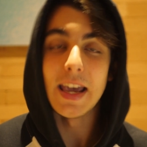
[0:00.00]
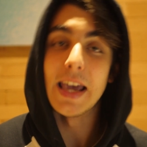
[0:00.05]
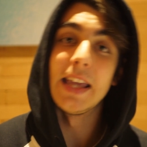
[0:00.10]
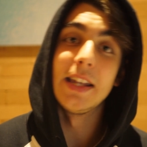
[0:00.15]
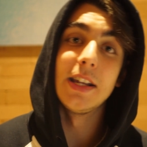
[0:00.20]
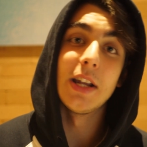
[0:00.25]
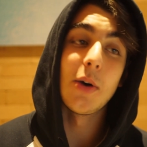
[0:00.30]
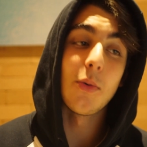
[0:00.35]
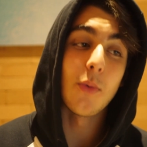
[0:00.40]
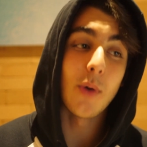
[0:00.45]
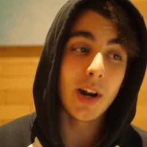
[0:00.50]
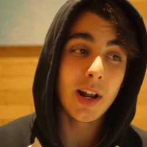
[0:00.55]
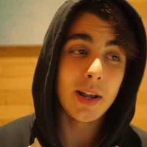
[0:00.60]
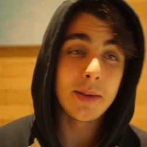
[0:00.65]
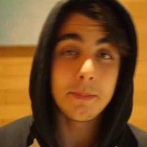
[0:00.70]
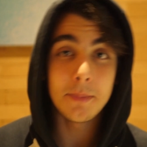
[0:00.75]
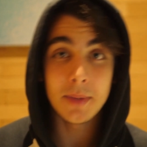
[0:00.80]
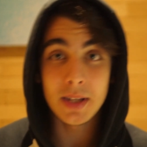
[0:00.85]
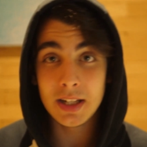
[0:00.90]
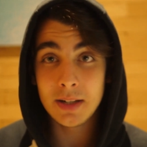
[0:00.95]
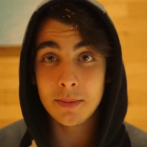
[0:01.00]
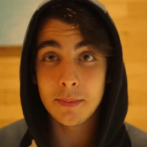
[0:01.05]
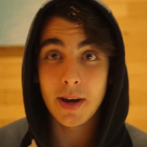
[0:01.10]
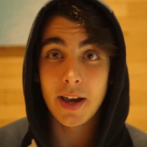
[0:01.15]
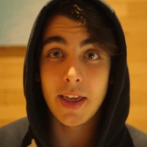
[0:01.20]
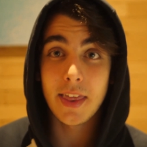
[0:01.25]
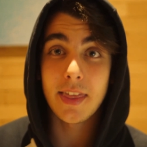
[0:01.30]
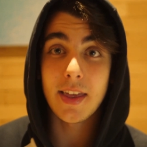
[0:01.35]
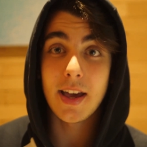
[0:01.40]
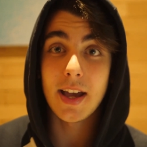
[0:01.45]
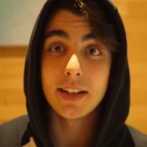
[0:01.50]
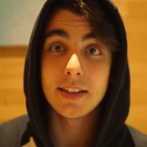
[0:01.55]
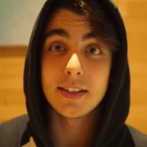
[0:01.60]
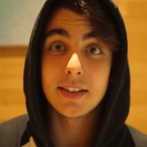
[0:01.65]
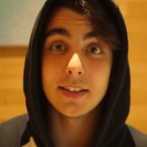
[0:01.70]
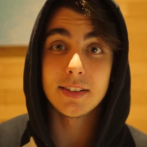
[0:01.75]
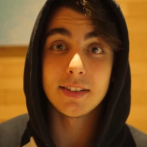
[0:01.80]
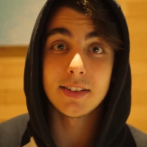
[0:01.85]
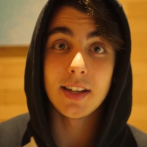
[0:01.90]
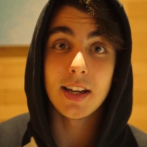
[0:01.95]
And what I mean by that
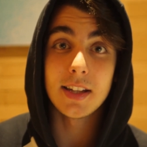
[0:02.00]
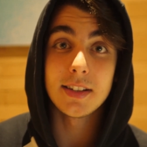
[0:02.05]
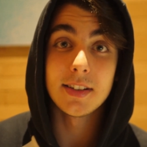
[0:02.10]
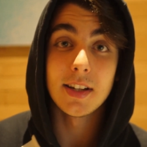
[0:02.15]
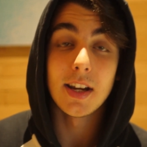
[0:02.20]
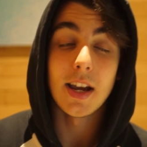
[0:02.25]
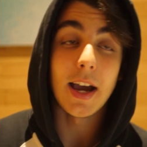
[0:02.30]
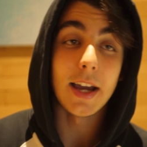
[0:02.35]
is that